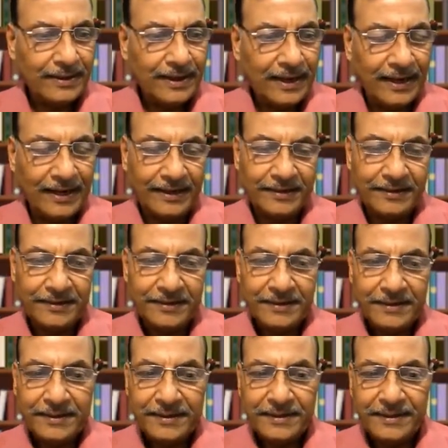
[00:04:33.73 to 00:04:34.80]
and
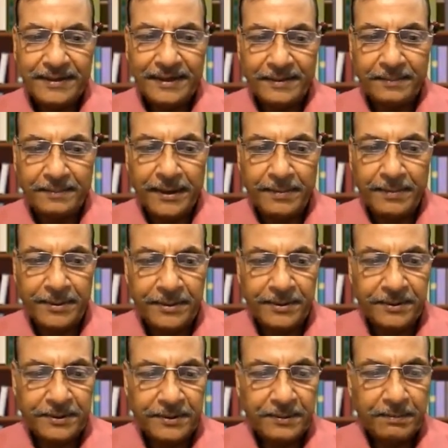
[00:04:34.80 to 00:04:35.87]
there may
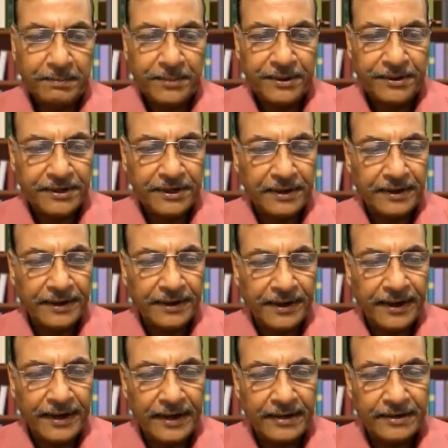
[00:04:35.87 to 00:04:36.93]
be brittle
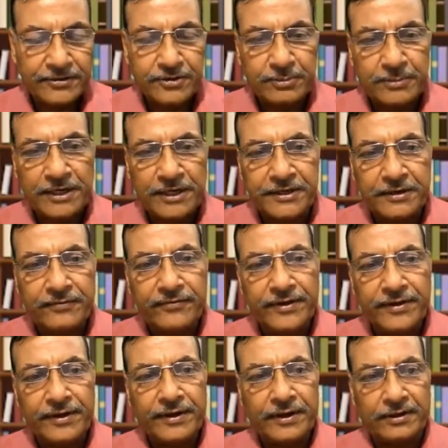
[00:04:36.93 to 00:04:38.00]
nails of the little
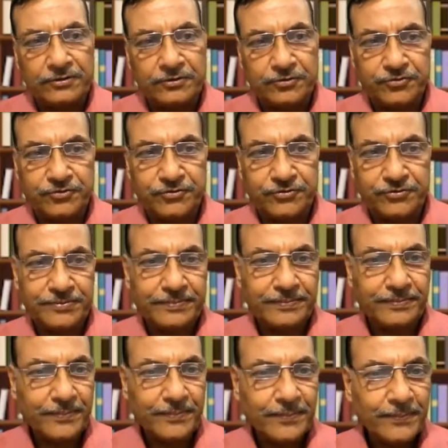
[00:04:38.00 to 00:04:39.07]
fingers.
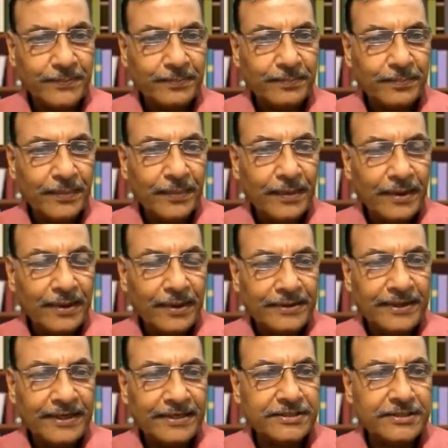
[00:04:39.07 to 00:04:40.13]

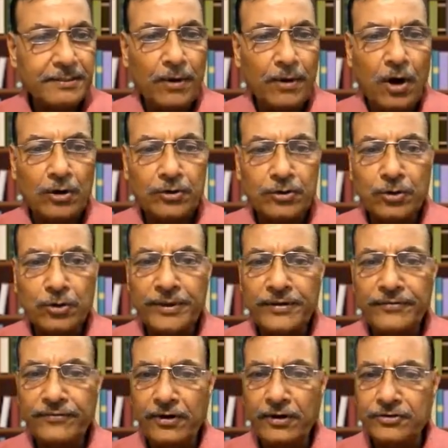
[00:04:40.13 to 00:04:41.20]
There is some autonomic
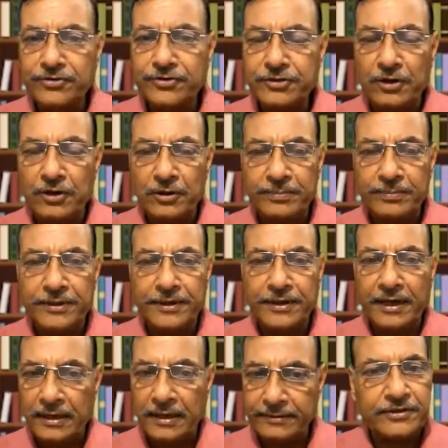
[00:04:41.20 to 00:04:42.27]
function of the
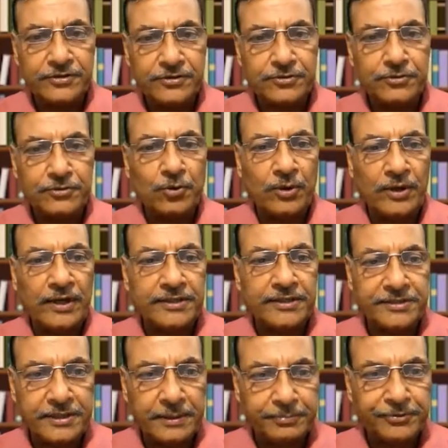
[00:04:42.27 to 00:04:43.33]
nerve, is no
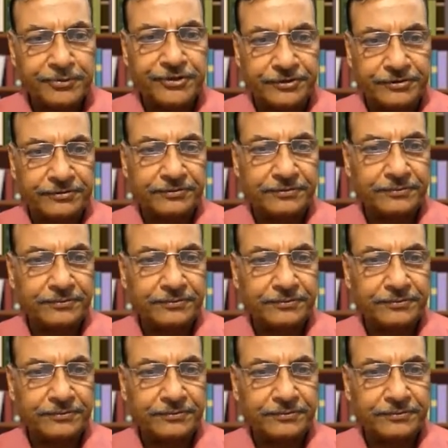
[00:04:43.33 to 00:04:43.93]
exception.